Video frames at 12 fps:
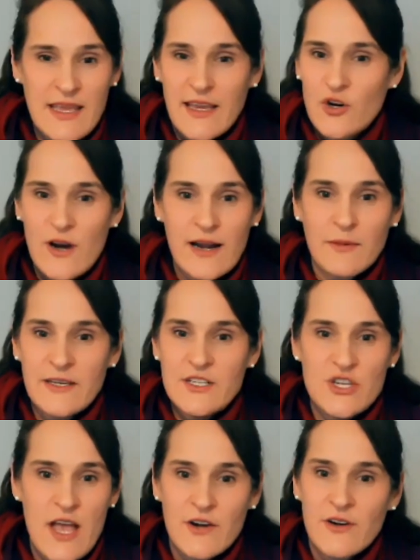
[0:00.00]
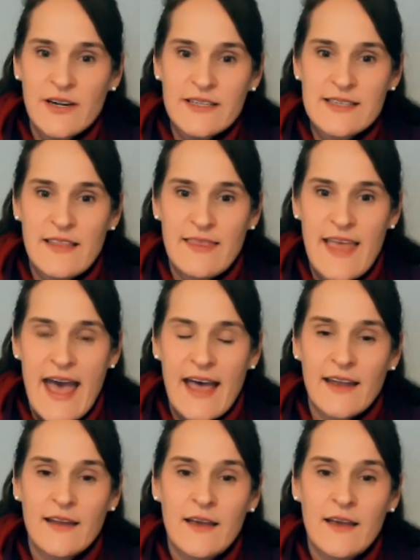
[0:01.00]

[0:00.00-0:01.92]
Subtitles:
incredibly generous in that